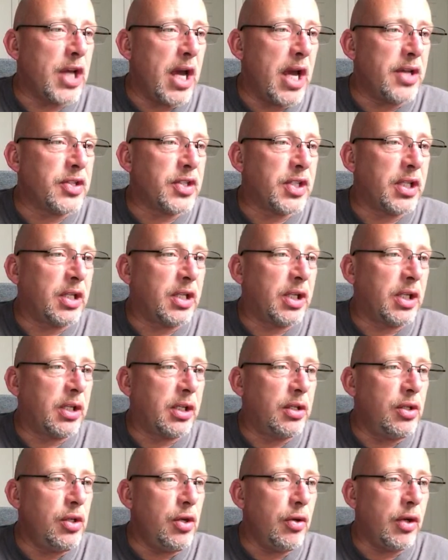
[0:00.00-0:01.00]
says
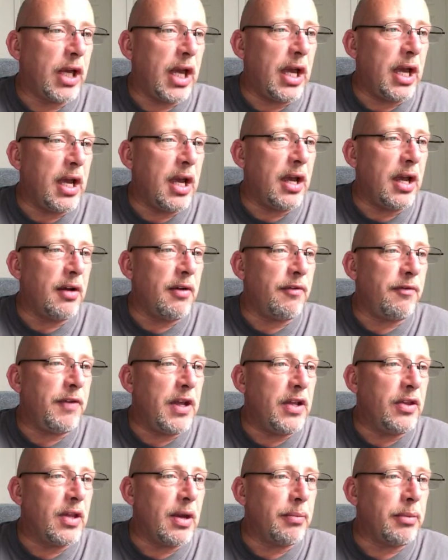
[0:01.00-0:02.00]
you can
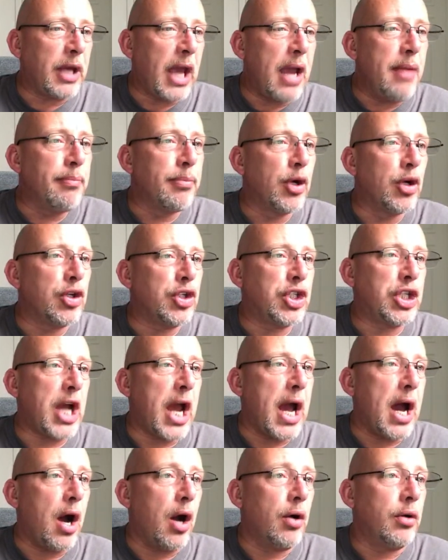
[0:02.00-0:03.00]
feed them game bird
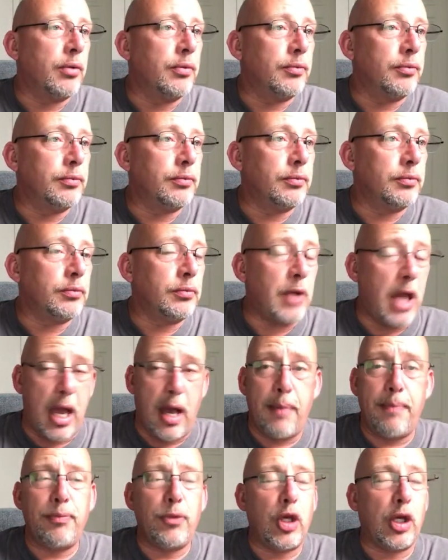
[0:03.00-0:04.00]
chow.
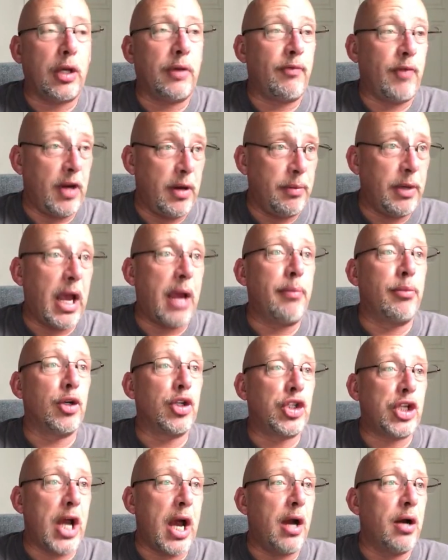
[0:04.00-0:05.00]
Yeah, you can feed them game
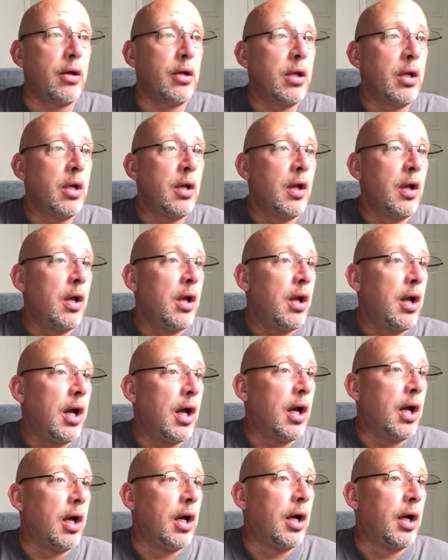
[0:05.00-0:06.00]
bird chow.
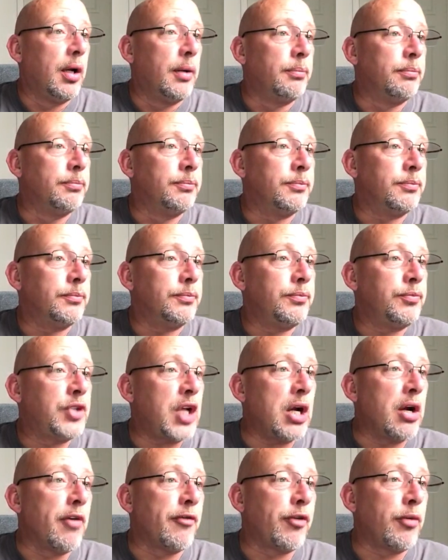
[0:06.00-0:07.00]
Um,
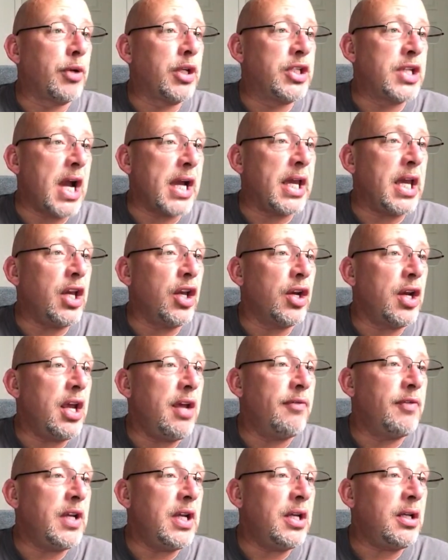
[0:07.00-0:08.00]
Daryl from Kentucky, good
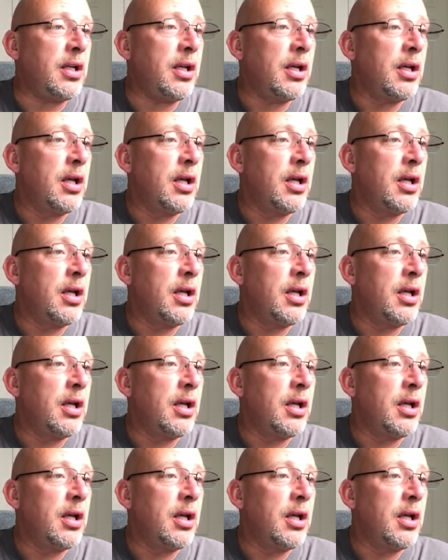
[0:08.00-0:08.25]
evening.